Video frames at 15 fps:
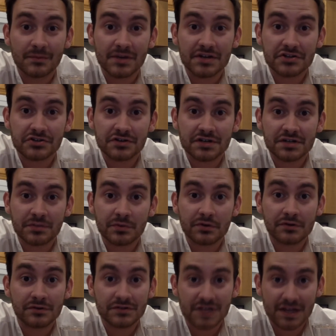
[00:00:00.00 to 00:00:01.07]
measuring
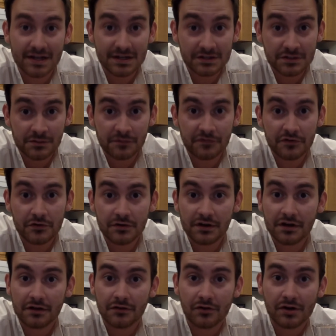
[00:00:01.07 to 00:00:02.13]
spoons, and some food
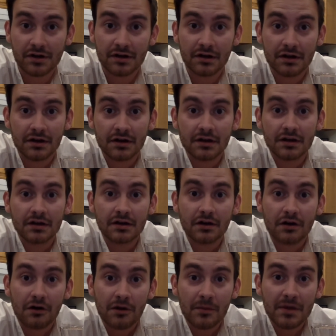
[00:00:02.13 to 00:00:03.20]
coloring.
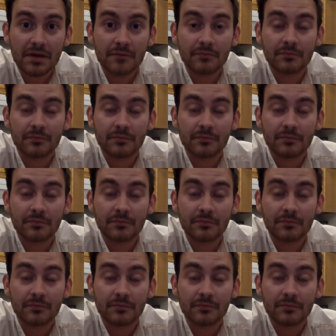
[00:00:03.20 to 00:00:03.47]
comment